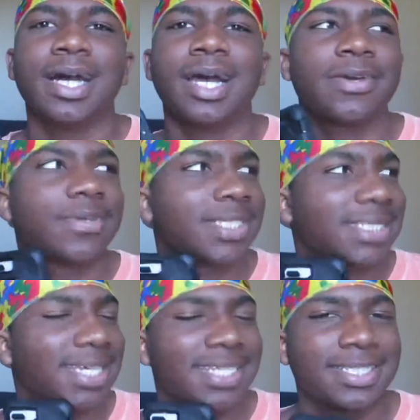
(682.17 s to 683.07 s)
I don't want to
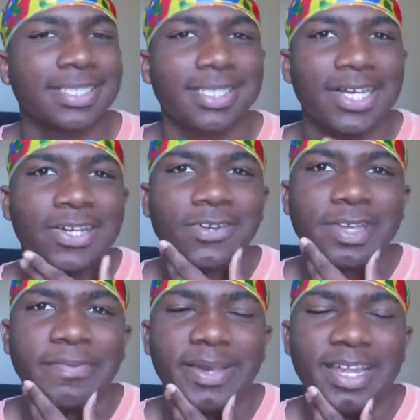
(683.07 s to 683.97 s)
say this because y'all gonna
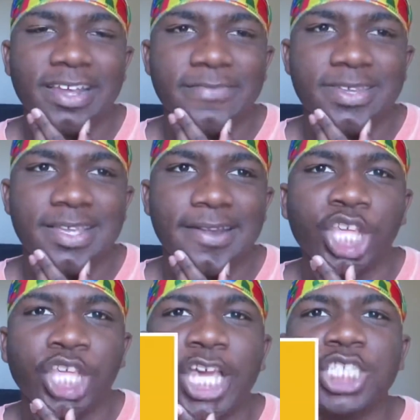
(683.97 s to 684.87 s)
get mad at me.
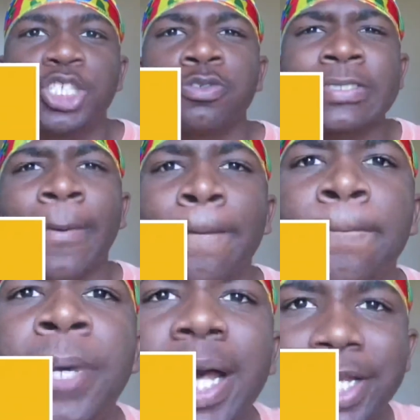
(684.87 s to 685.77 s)
Get you
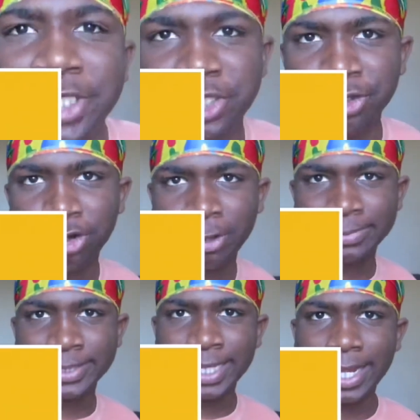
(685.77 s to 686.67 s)
some books, you know what
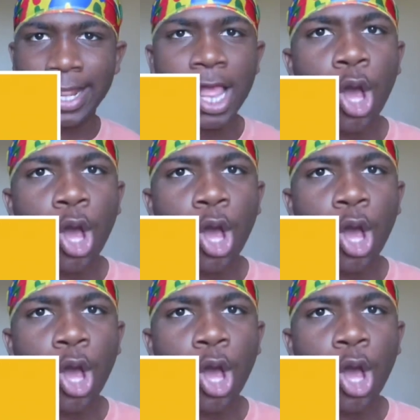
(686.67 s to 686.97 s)
I'm saying?